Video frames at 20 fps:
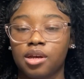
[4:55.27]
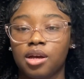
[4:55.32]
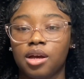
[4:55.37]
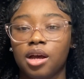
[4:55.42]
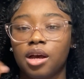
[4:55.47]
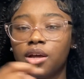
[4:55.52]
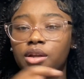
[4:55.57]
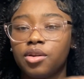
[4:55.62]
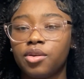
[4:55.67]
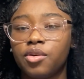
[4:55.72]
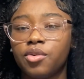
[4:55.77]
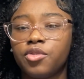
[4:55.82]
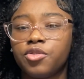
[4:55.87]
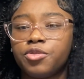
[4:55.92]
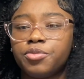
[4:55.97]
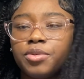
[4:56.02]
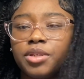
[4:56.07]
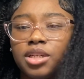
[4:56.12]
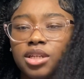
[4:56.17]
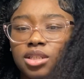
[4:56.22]
don't know if it's
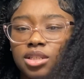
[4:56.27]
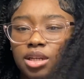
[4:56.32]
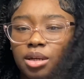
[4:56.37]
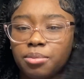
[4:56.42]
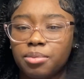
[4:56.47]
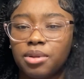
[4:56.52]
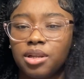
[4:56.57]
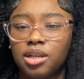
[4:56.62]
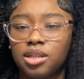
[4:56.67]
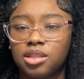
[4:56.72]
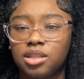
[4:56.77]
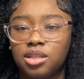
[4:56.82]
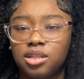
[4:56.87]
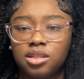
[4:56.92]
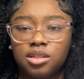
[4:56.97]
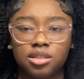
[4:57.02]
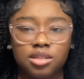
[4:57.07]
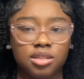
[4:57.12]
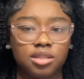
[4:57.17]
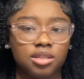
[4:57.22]
because I plucked
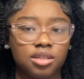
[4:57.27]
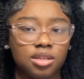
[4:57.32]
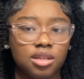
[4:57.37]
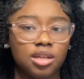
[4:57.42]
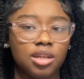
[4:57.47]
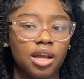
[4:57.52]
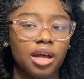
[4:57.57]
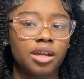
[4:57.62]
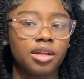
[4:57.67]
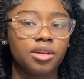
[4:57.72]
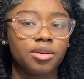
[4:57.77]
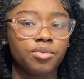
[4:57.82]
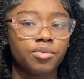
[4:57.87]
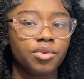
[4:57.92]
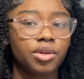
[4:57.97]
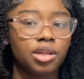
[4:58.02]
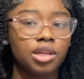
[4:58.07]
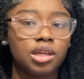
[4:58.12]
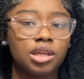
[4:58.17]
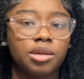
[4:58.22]
it and I didn't
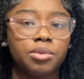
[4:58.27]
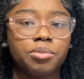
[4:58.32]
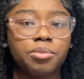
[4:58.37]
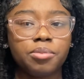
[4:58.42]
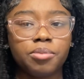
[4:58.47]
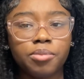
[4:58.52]
really